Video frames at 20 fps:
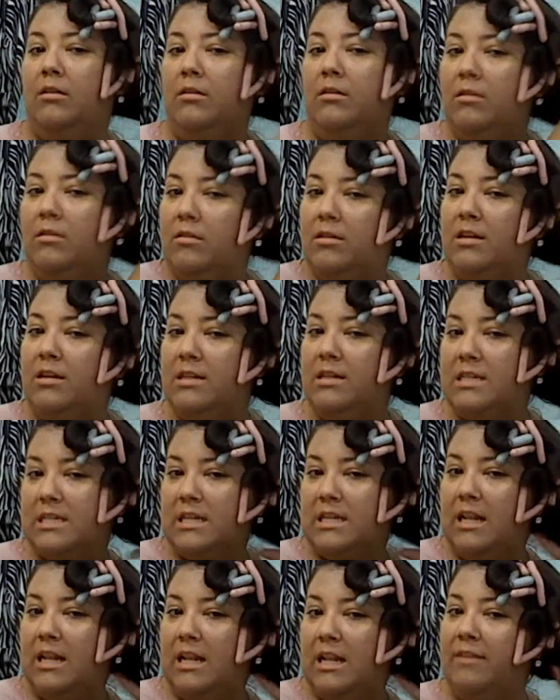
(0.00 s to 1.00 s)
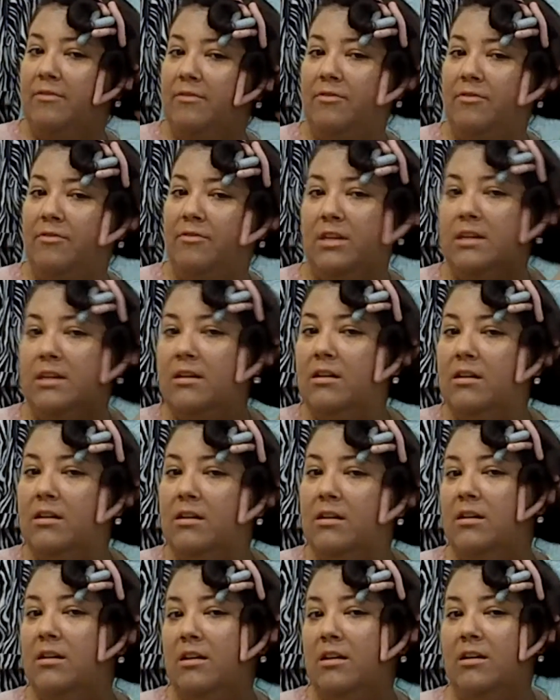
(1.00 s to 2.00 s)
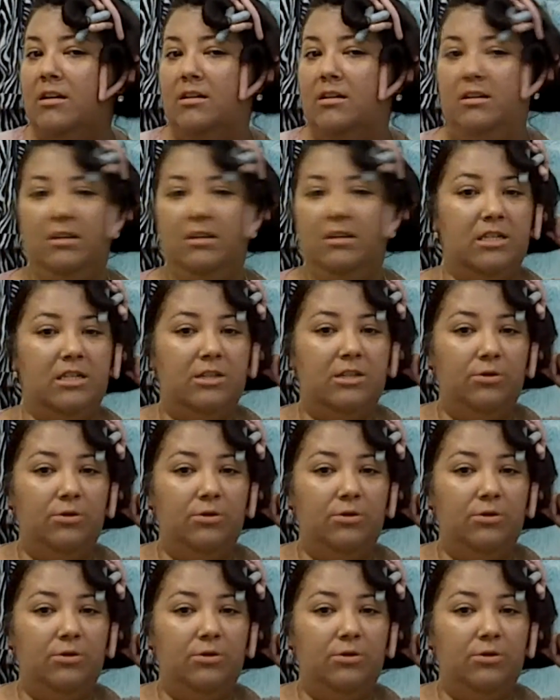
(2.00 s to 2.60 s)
that is left is